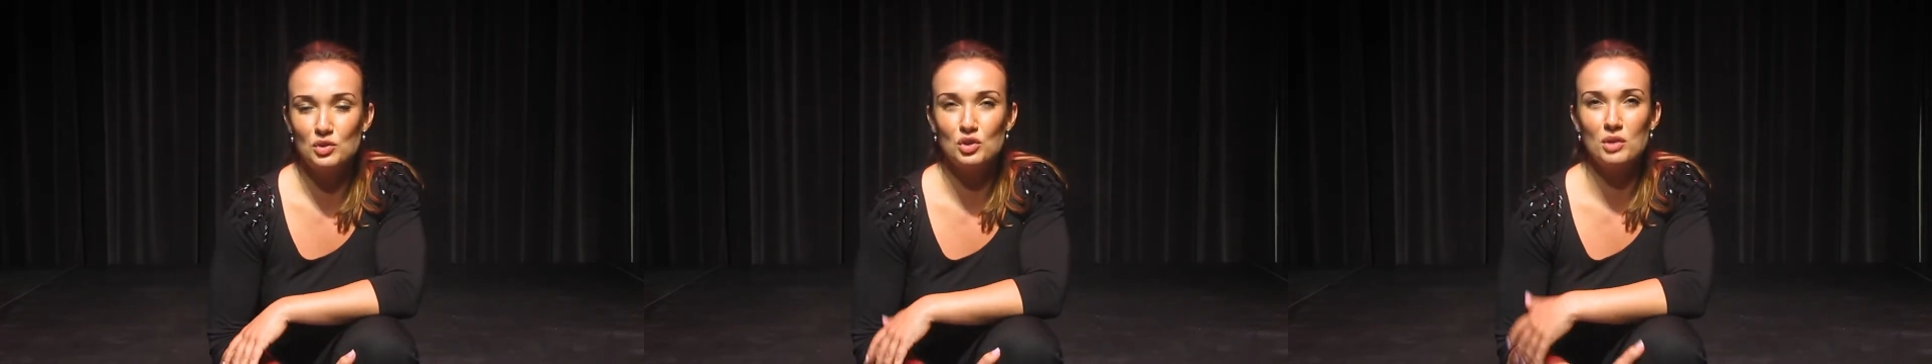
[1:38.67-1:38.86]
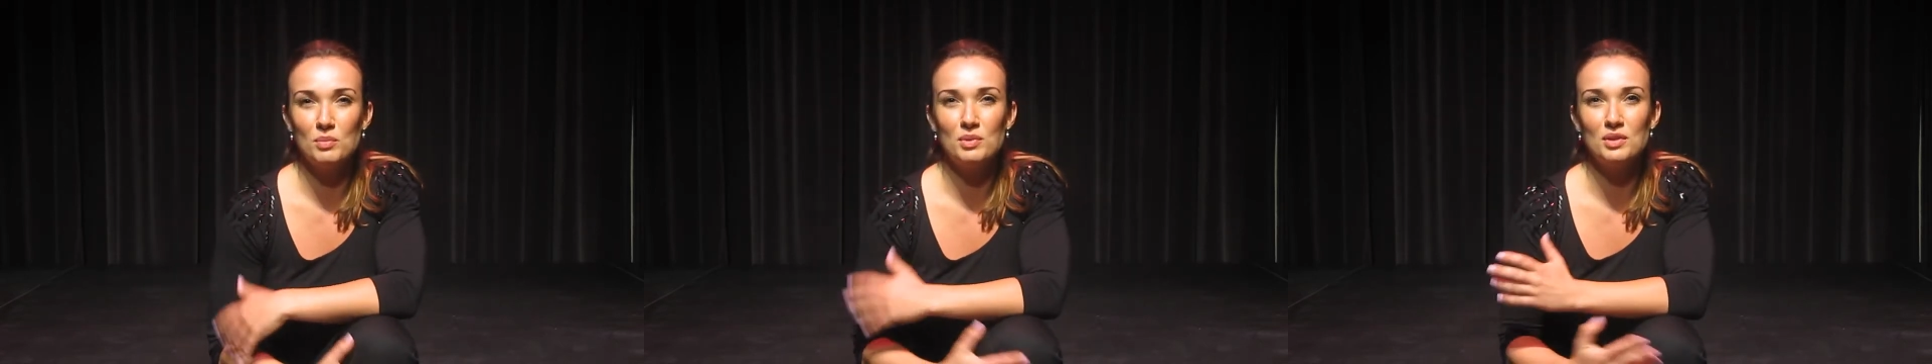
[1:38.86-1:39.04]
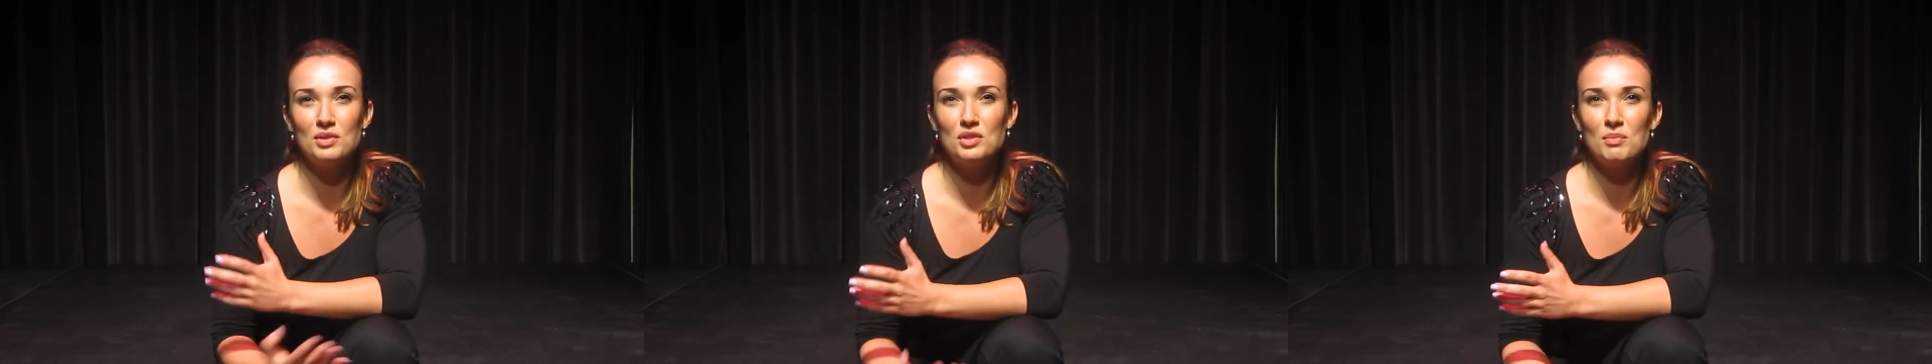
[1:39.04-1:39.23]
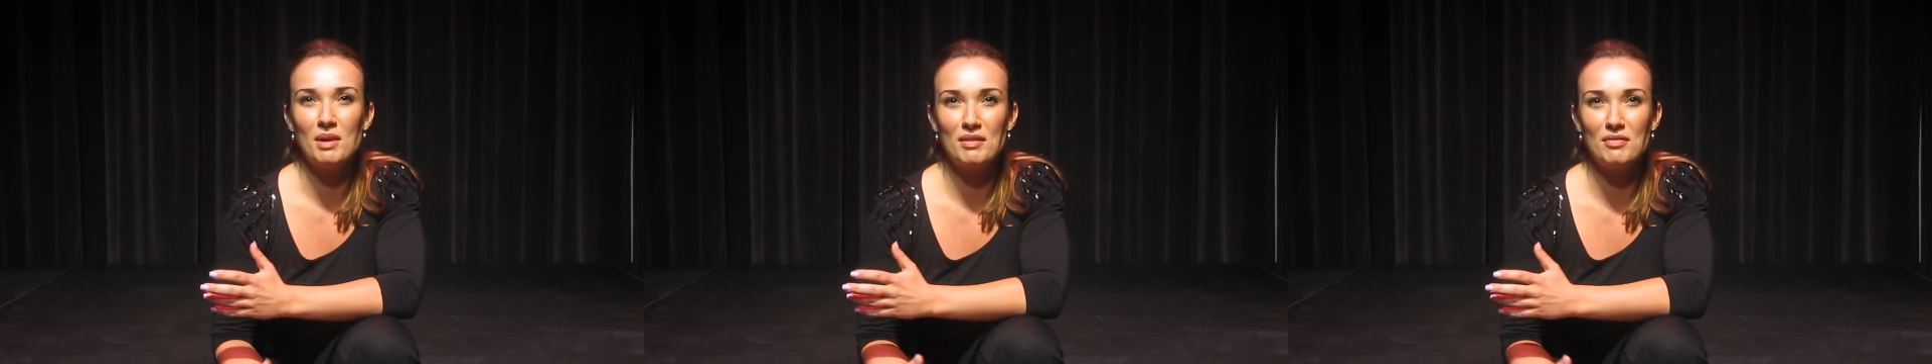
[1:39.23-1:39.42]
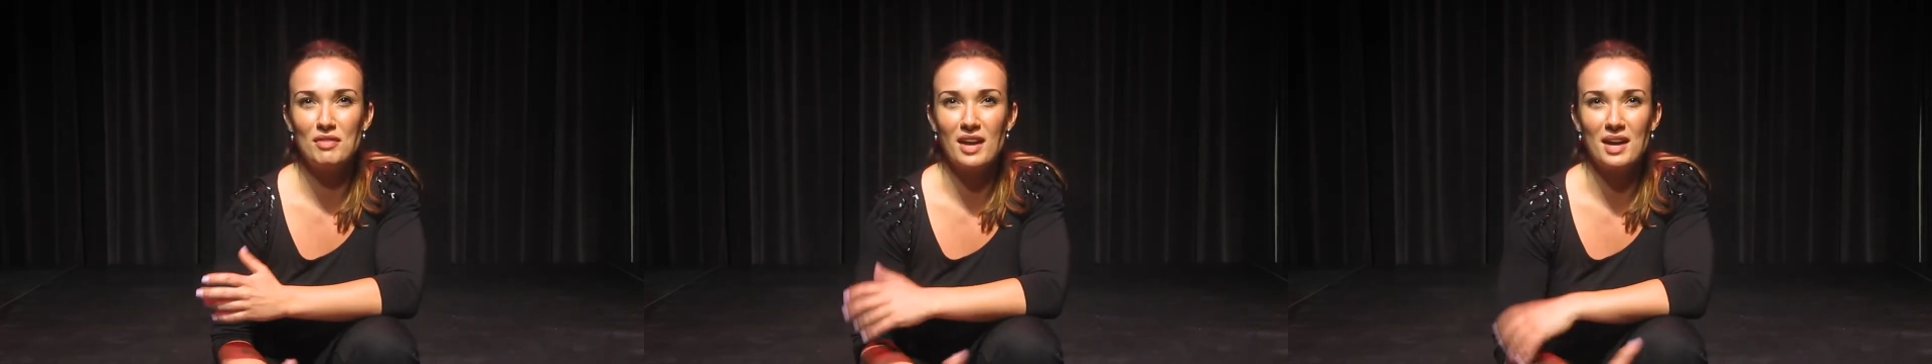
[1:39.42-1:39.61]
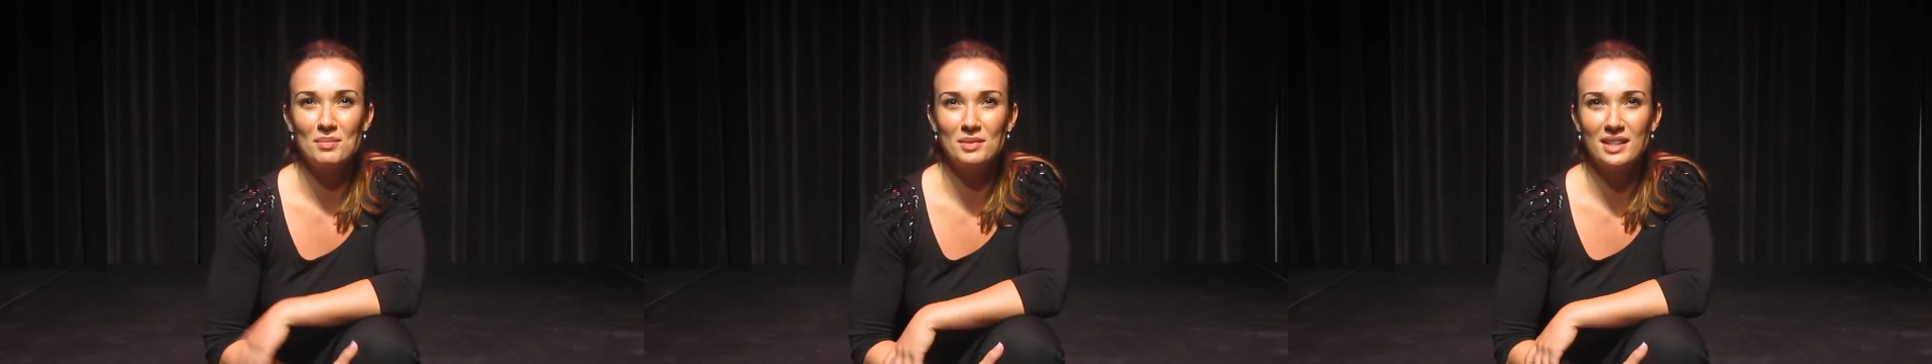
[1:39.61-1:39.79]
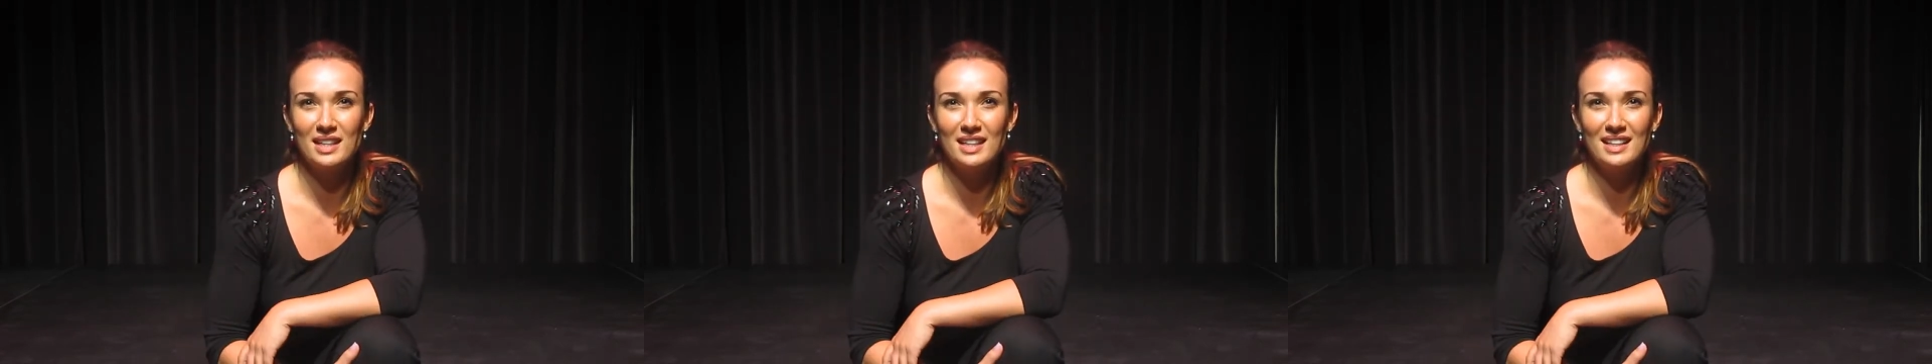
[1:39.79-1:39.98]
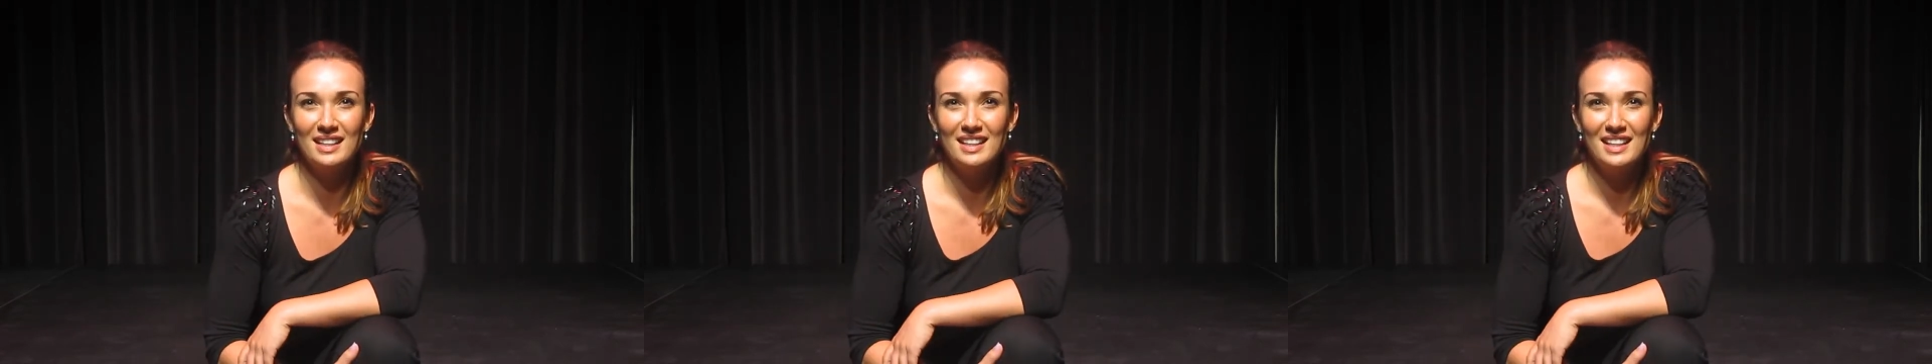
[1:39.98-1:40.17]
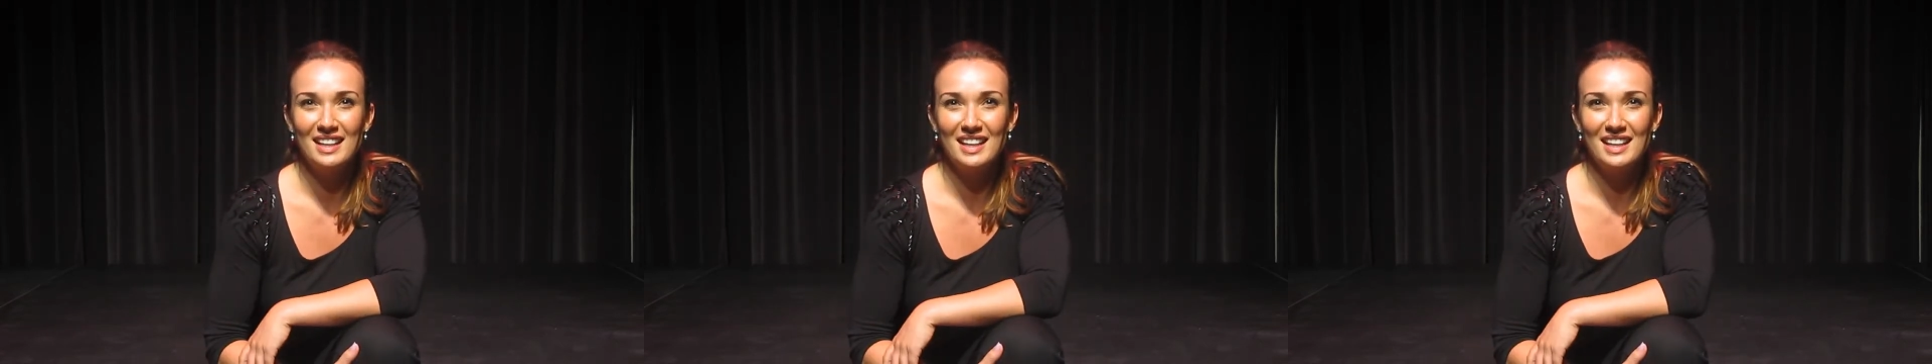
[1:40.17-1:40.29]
tribute to my family,